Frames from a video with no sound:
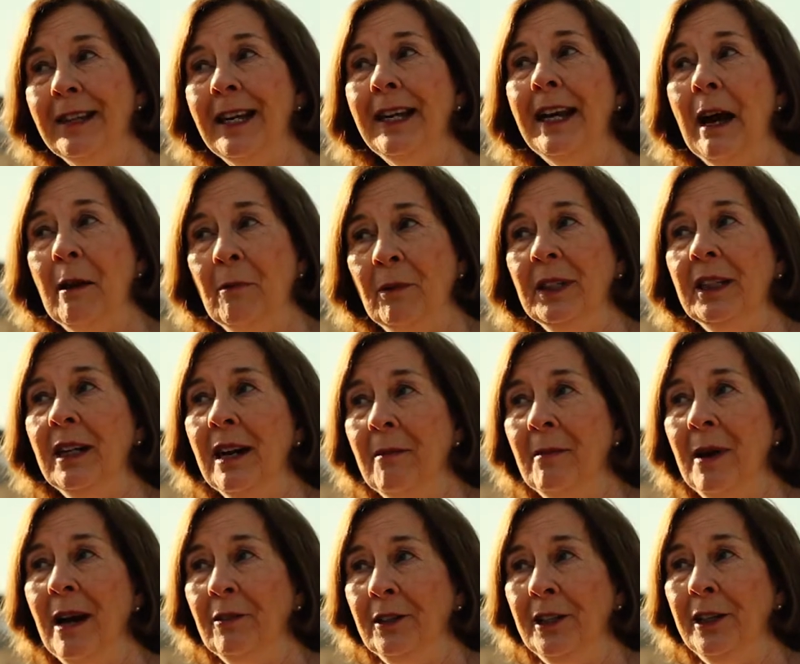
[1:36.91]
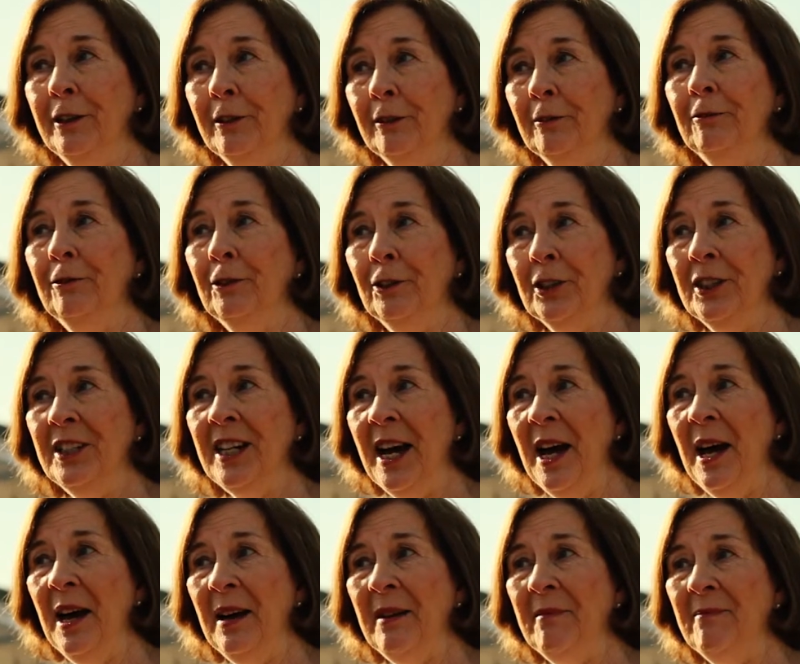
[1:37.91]
that I would come out here full
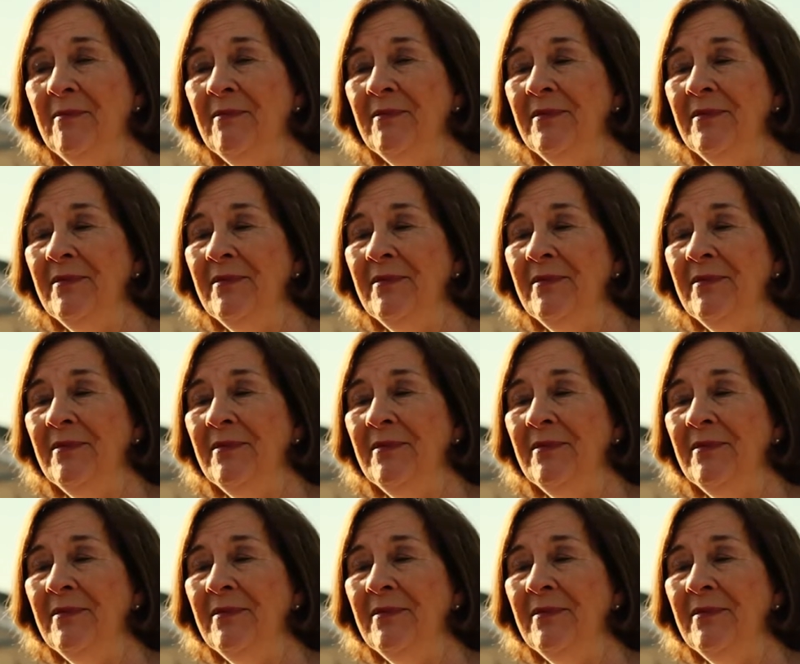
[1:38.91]
time.